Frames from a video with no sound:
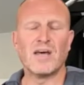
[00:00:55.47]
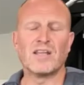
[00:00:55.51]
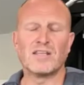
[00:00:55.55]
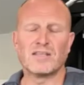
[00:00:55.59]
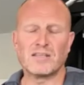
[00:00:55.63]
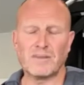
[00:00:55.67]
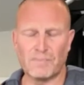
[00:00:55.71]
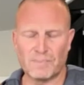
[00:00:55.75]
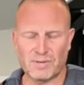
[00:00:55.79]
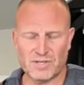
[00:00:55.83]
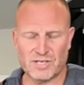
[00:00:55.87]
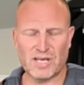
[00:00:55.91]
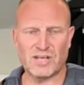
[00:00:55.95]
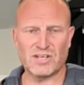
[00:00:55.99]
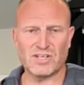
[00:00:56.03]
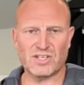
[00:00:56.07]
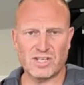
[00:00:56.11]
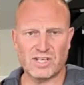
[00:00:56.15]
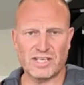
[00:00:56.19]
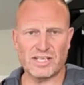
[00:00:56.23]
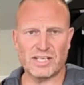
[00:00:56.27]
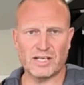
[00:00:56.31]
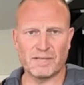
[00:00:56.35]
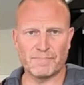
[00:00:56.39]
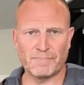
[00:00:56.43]
then
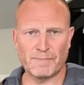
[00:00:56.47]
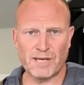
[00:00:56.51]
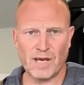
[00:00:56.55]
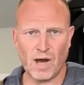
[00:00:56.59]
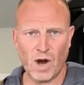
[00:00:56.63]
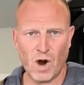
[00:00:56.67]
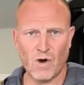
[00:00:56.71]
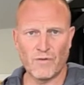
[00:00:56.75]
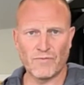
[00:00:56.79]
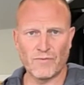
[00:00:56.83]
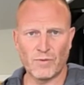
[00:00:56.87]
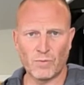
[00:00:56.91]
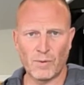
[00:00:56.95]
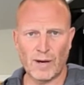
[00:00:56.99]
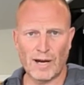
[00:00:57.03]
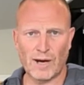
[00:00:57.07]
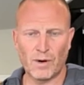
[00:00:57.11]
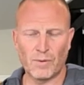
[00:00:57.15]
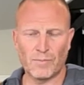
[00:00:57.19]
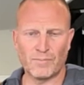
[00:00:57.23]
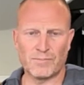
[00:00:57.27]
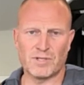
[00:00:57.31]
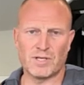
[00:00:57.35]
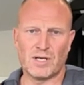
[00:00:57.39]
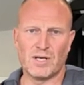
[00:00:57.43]
potentially can be
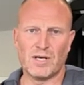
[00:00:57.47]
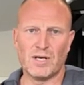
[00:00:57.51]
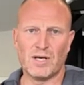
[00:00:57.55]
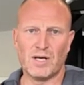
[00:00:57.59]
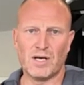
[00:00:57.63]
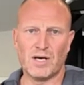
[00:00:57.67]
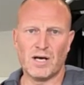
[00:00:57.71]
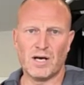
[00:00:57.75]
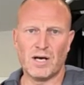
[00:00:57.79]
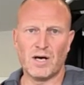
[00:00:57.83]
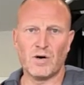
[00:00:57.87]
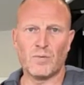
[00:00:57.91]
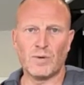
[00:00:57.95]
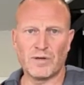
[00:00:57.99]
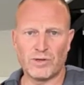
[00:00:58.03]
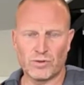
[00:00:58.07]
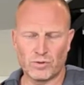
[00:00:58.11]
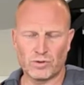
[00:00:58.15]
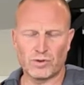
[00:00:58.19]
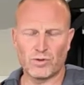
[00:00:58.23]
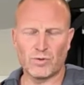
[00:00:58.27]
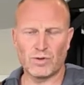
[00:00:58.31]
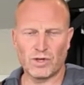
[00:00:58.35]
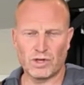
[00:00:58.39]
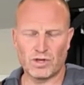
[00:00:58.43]
overwhelmed uh, when you're
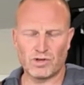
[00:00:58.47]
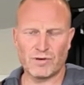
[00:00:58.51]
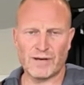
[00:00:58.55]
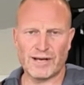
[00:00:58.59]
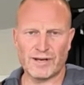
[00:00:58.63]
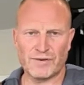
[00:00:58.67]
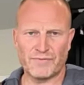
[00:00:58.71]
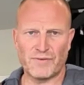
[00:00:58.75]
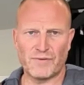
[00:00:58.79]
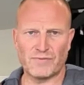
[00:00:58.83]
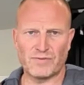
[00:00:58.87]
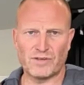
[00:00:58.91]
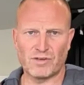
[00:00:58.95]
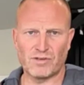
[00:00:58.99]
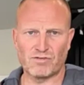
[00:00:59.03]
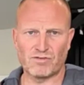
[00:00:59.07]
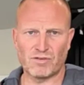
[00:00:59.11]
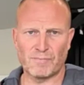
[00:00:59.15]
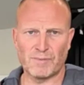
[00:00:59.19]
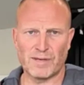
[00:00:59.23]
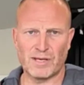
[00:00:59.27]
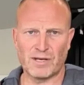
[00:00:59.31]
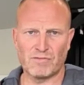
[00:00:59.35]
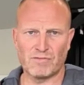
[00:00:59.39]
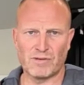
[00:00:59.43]
doing a track 1500
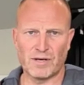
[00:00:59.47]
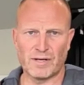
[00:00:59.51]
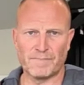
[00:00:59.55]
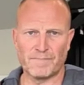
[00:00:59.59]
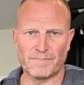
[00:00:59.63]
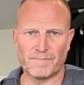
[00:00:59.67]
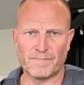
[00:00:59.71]
meter run.